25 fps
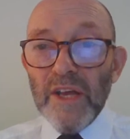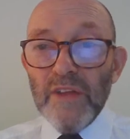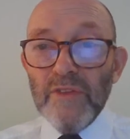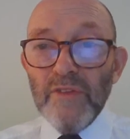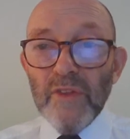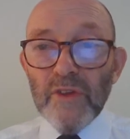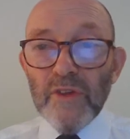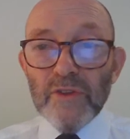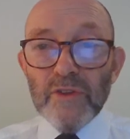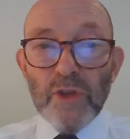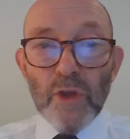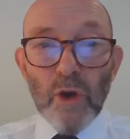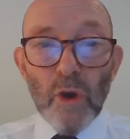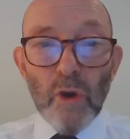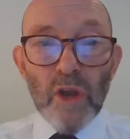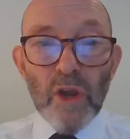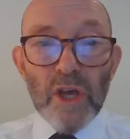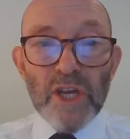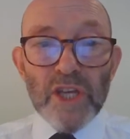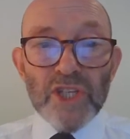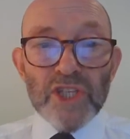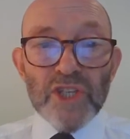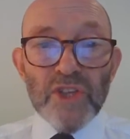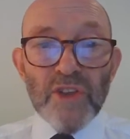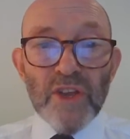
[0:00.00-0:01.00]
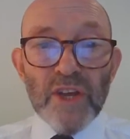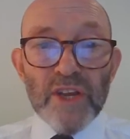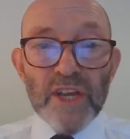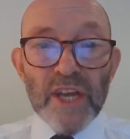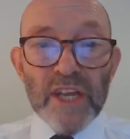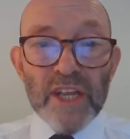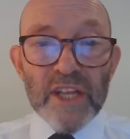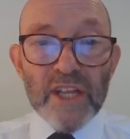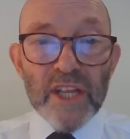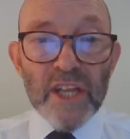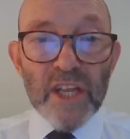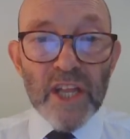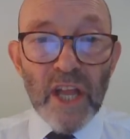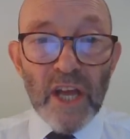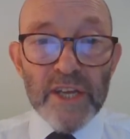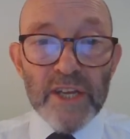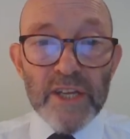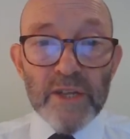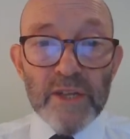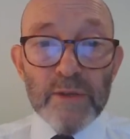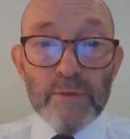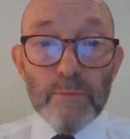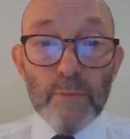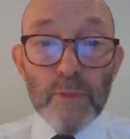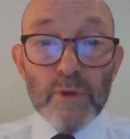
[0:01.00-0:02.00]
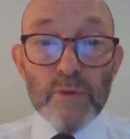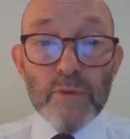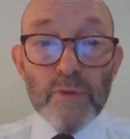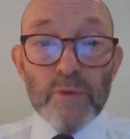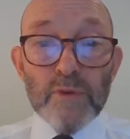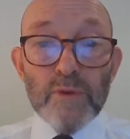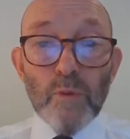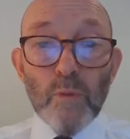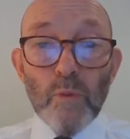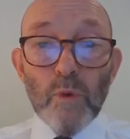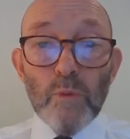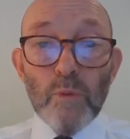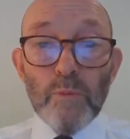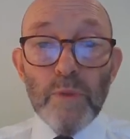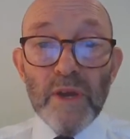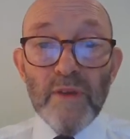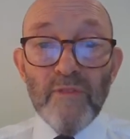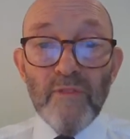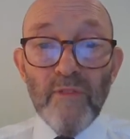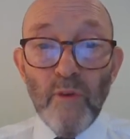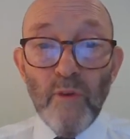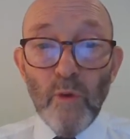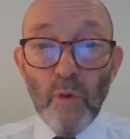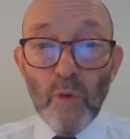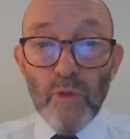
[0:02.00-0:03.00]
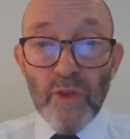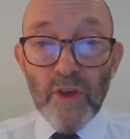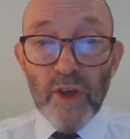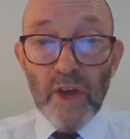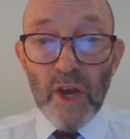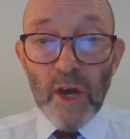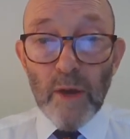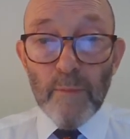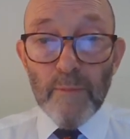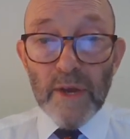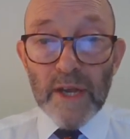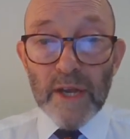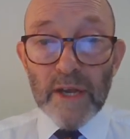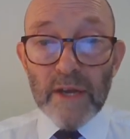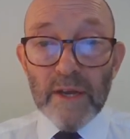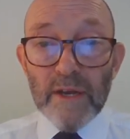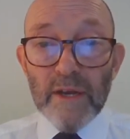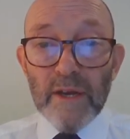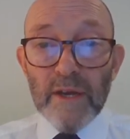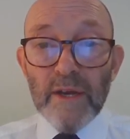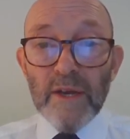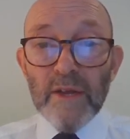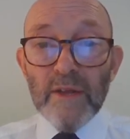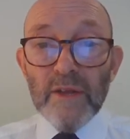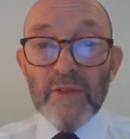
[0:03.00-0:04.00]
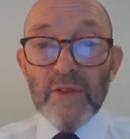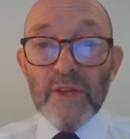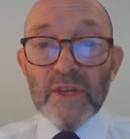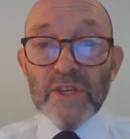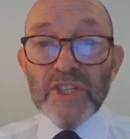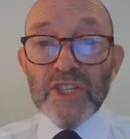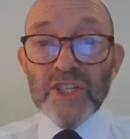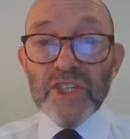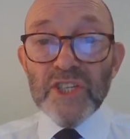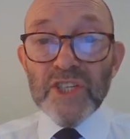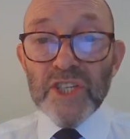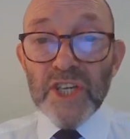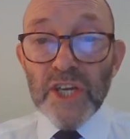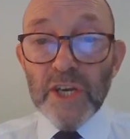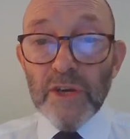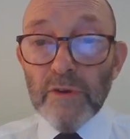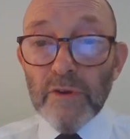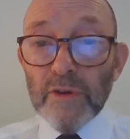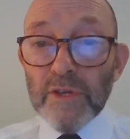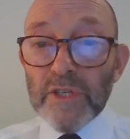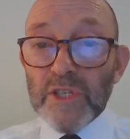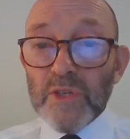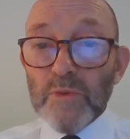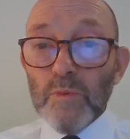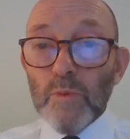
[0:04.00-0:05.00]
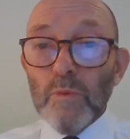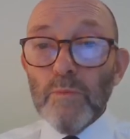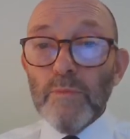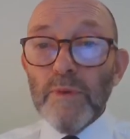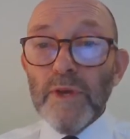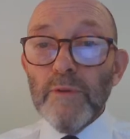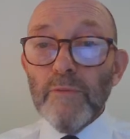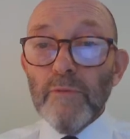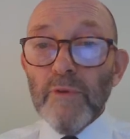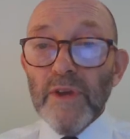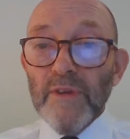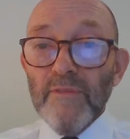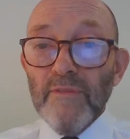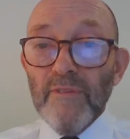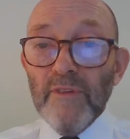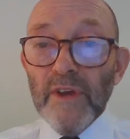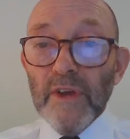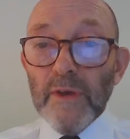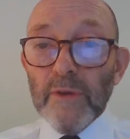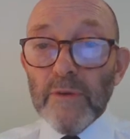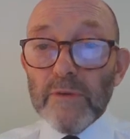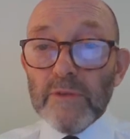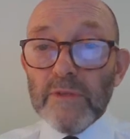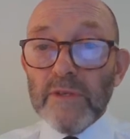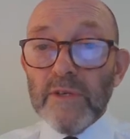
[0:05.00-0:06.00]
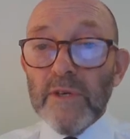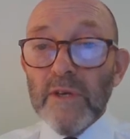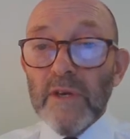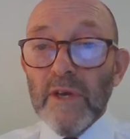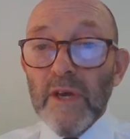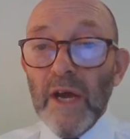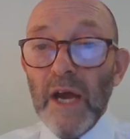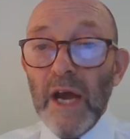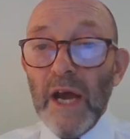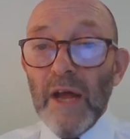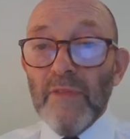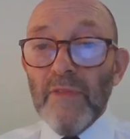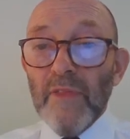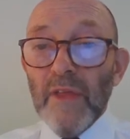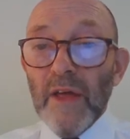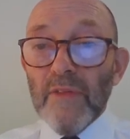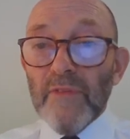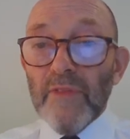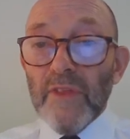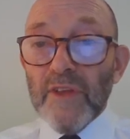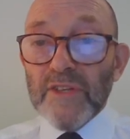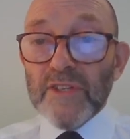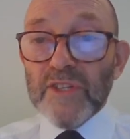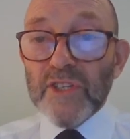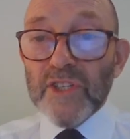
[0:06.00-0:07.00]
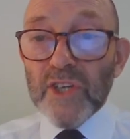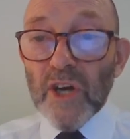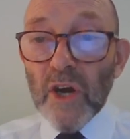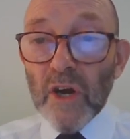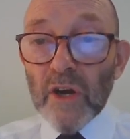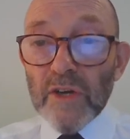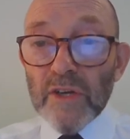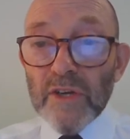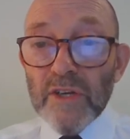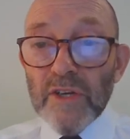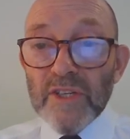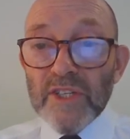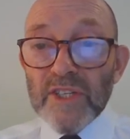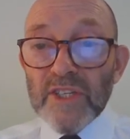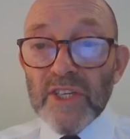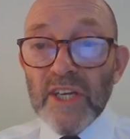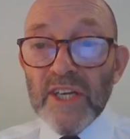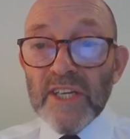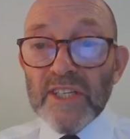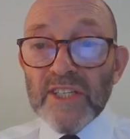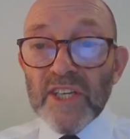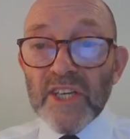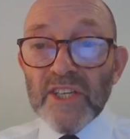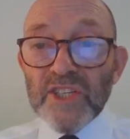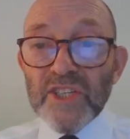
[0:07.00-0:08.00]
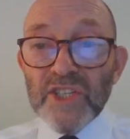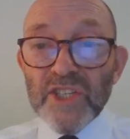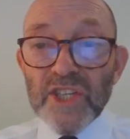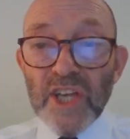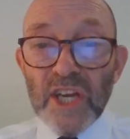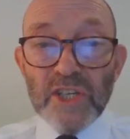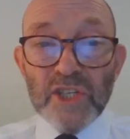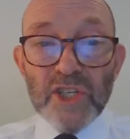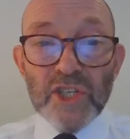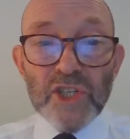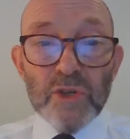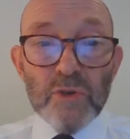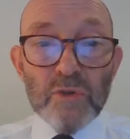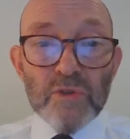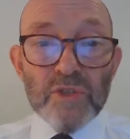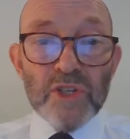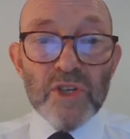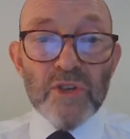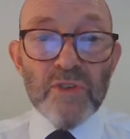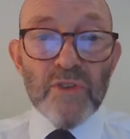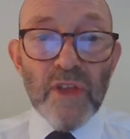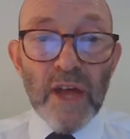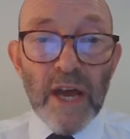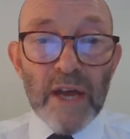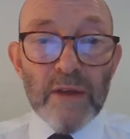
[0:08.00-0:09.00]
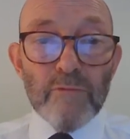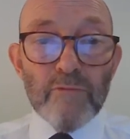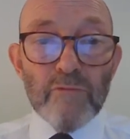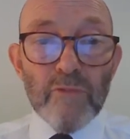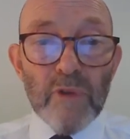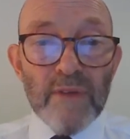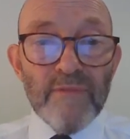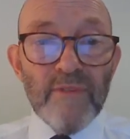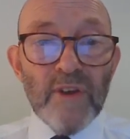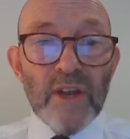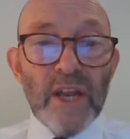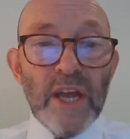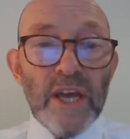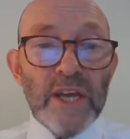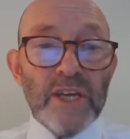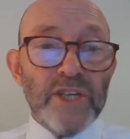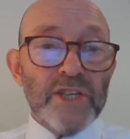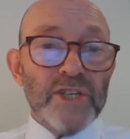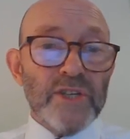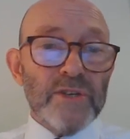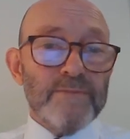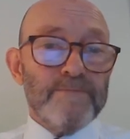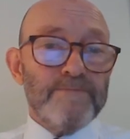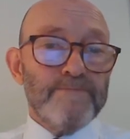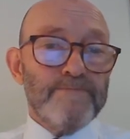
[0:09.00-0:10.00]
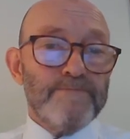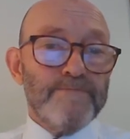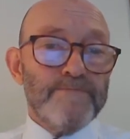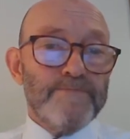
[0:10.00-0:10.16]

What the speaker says: in the knowledge that enlightenment will be forthcoming, that secrets will be revealed, and that the darkness is essential to that revelation.